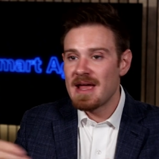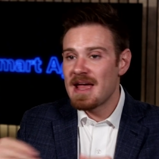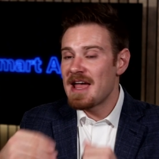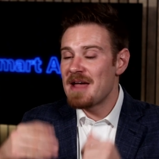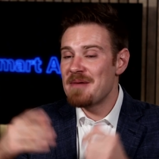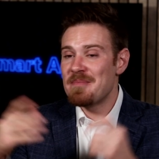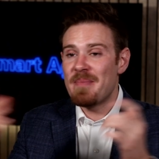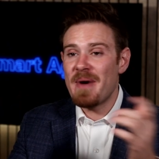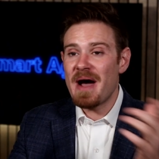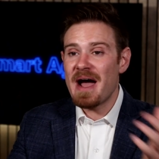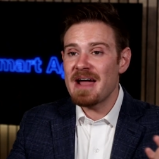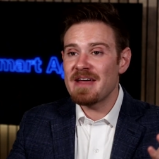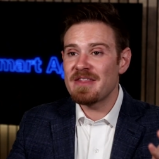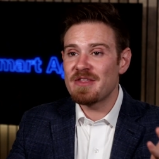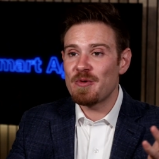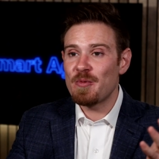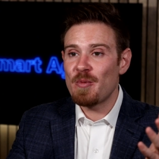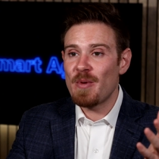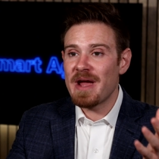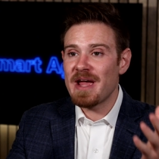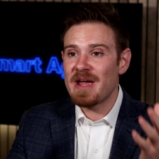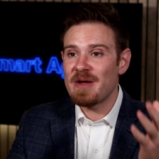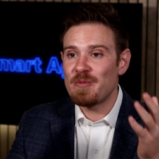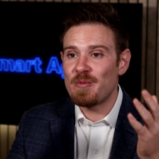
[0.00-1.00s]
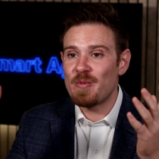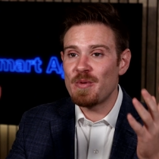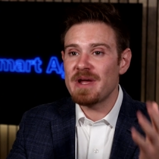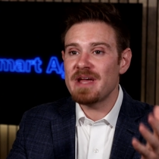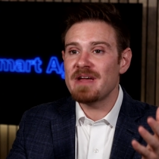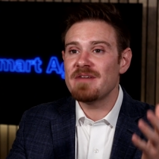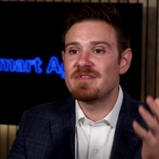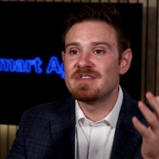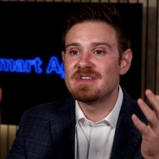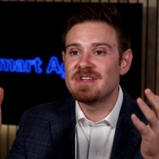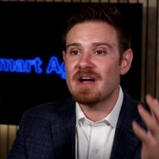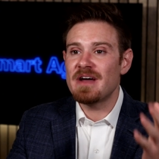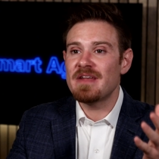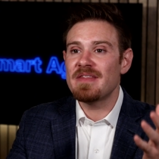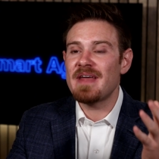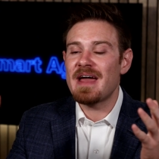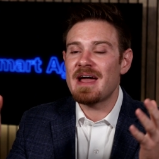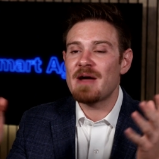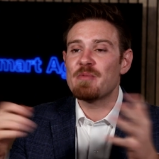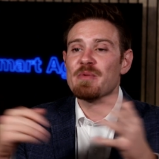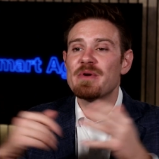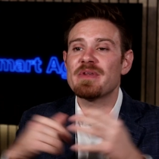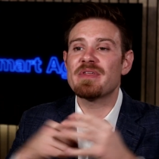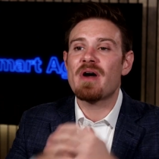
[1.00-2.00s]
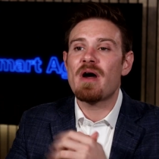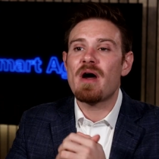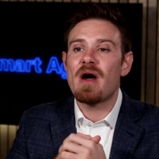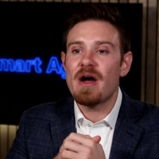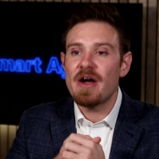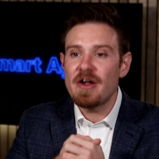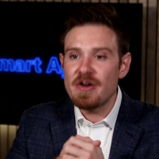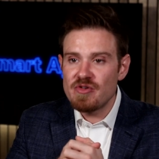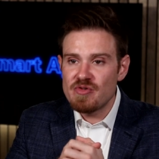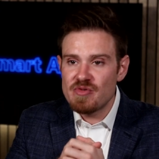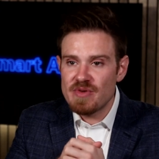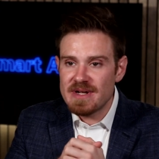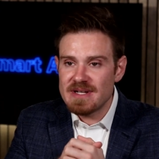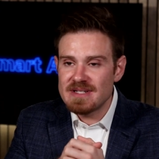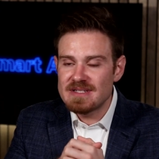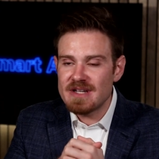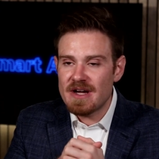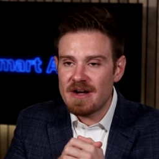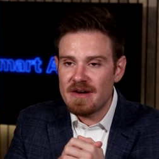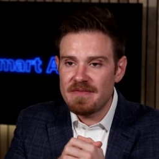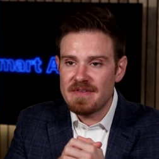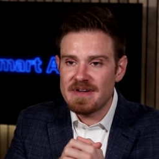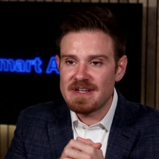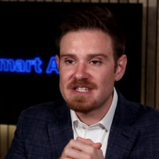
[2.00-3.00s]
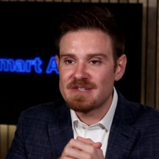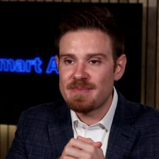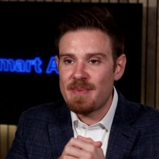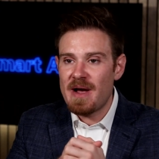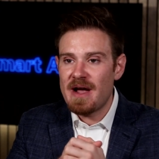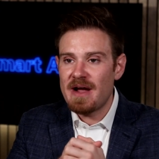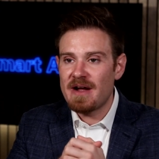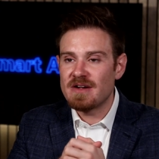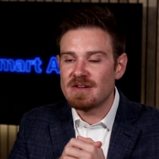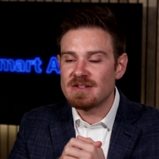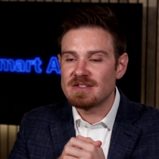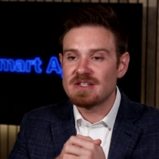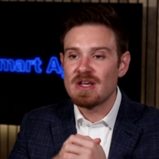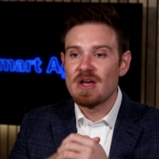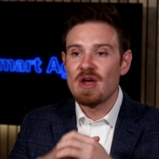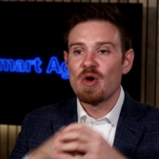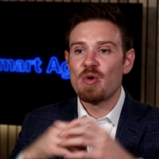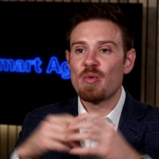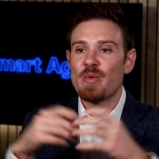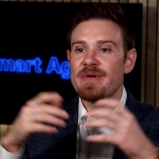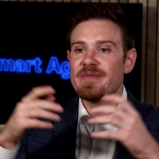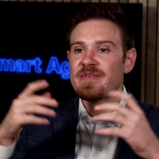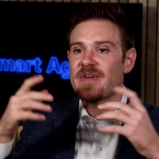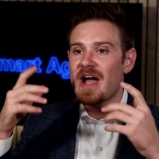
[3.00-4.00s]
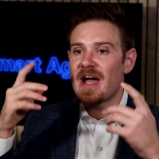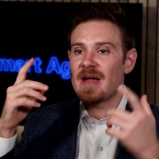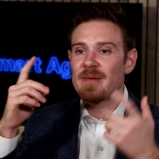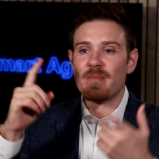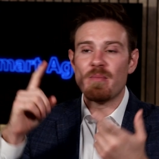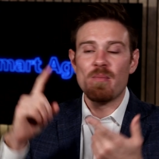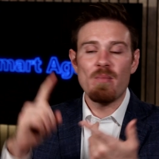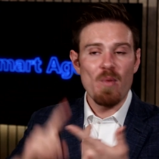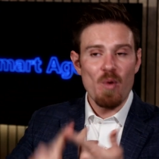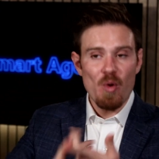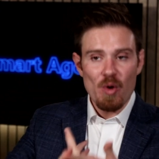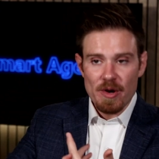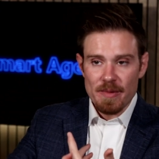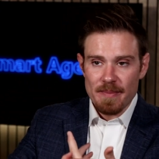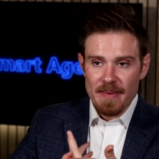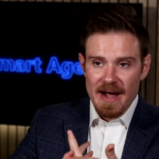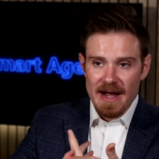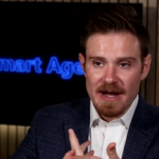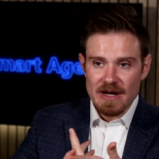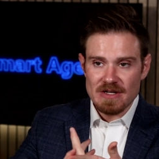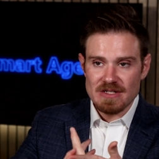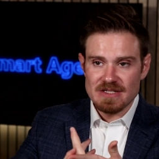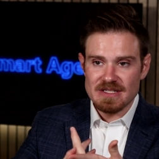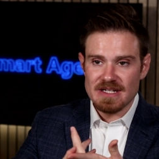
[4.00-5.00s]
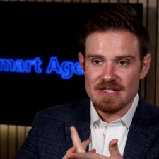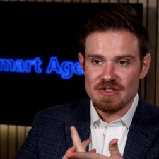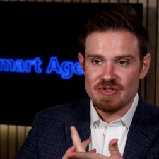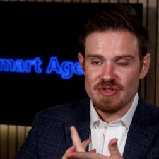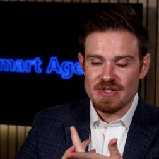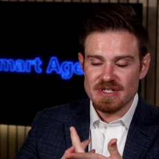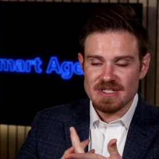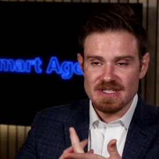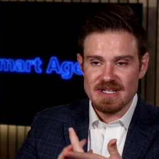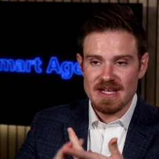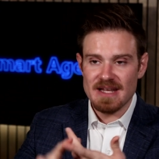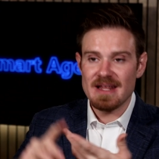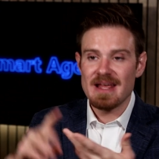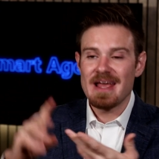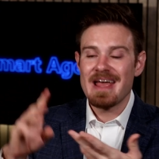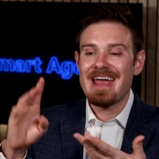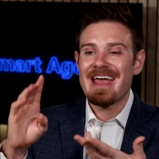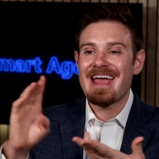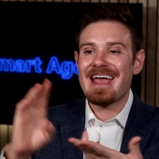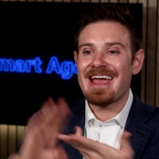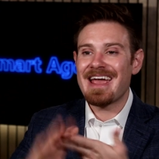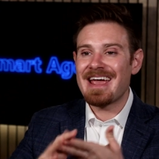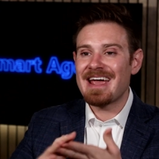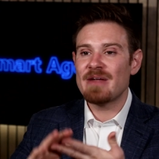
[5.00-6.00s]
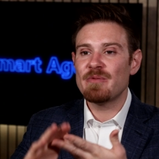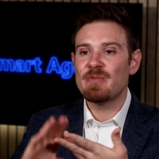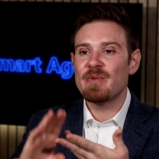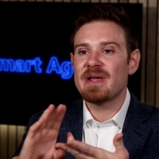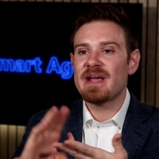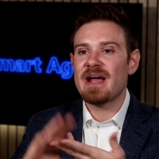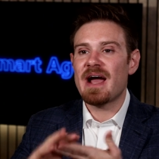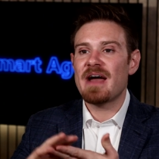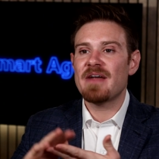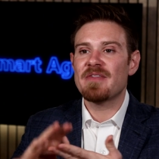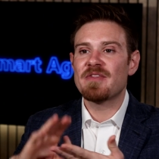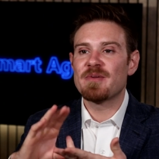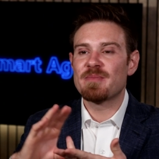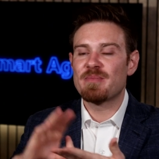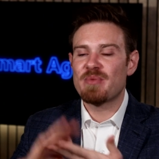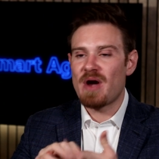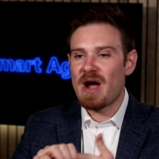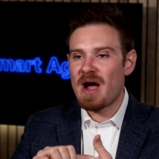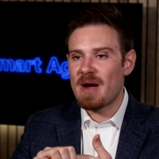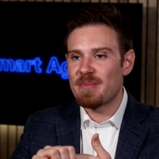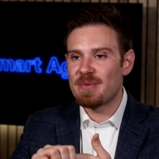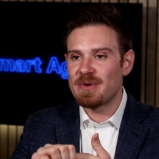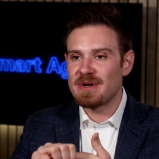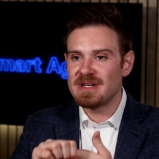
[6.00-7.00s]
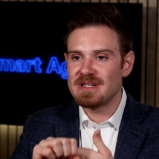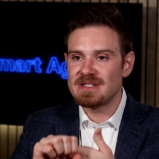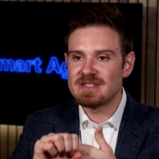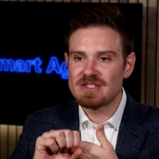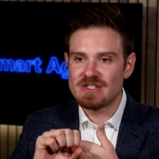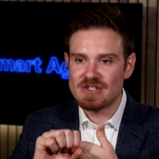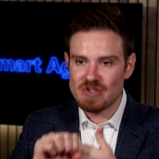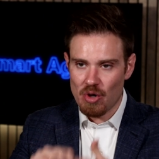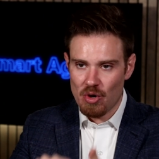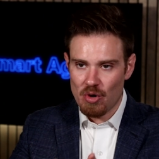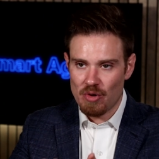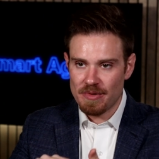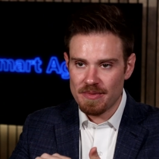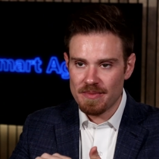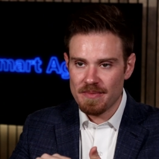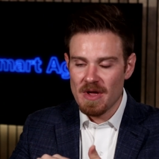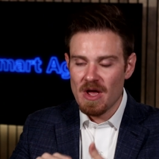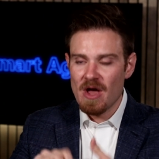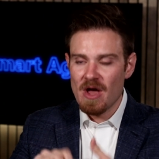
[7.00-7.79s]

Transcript: And by the way, we've done that with hundreds of expireds. We've got more buyers interested and we got the property sold.